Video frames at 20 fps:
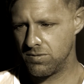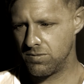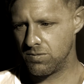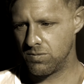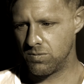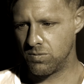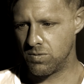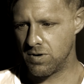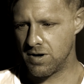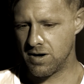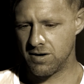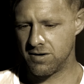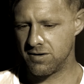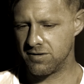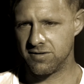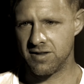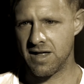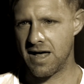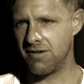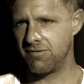where
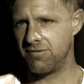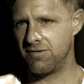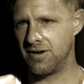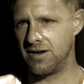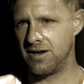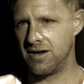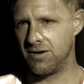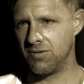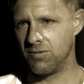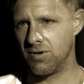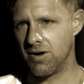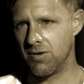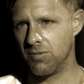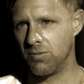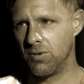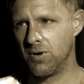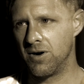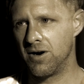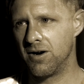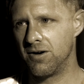does that fit in?
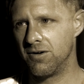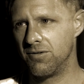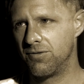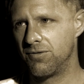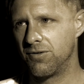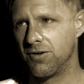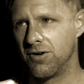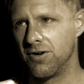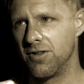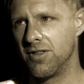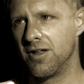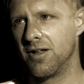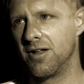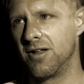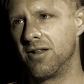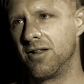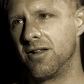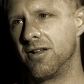Where for the